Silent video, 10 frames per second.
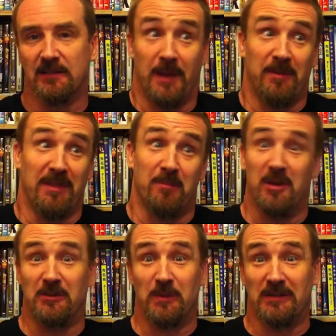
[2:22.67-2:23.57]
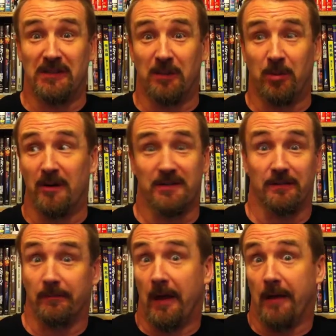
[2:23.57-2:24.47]
Maybe that makes me a sick
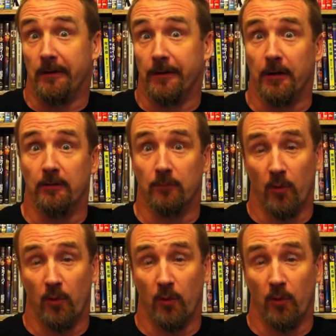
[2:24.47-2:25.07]
person, I don't know.